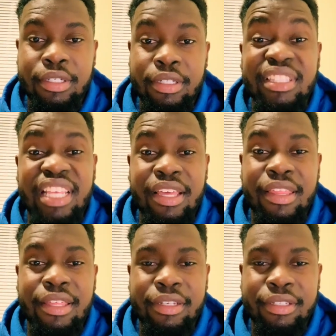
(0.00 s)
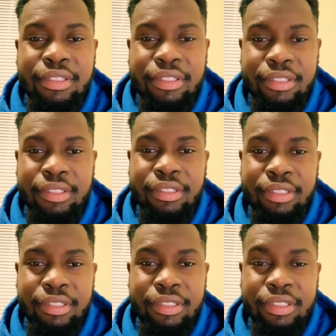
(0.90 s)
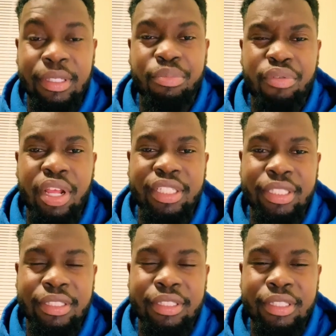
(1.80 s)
Death. Depression.